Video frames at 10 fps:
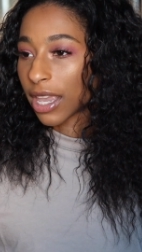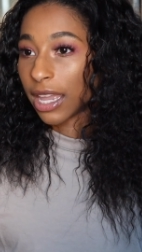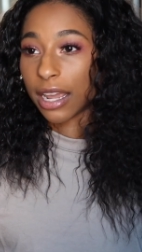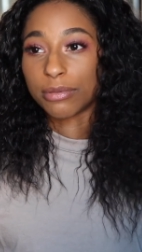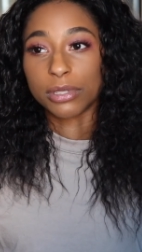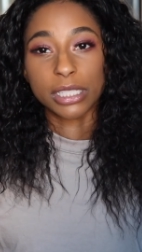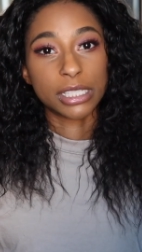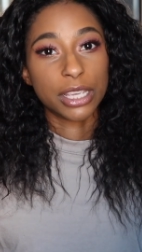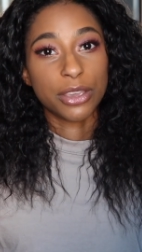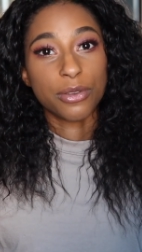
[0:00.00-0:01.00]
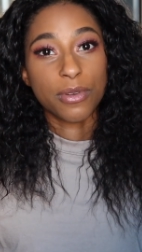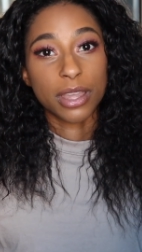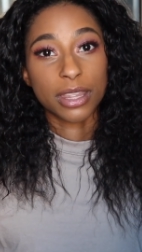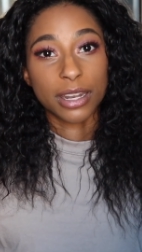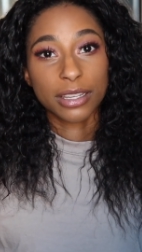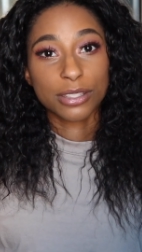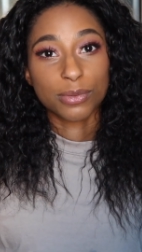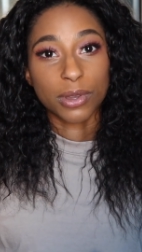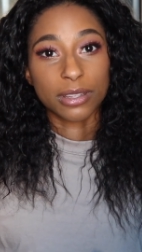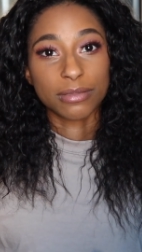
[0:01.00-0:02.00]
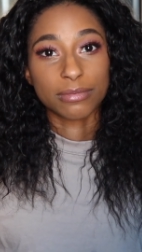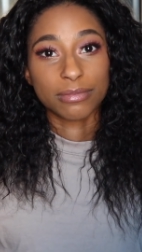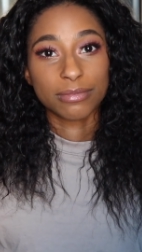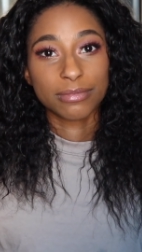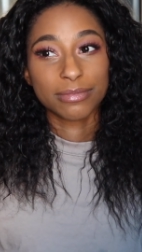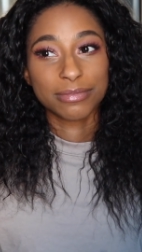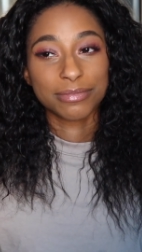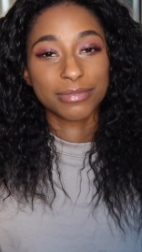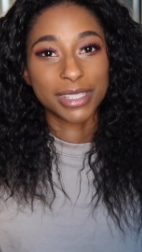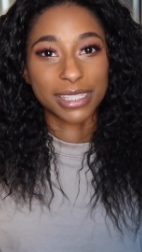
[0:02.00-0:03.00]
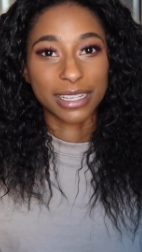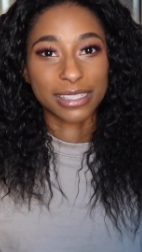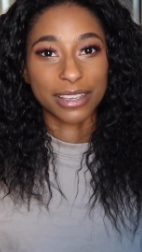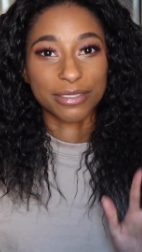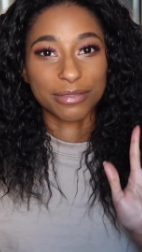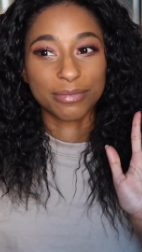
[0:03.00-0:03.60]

and I will see you in the next one. Stay safe.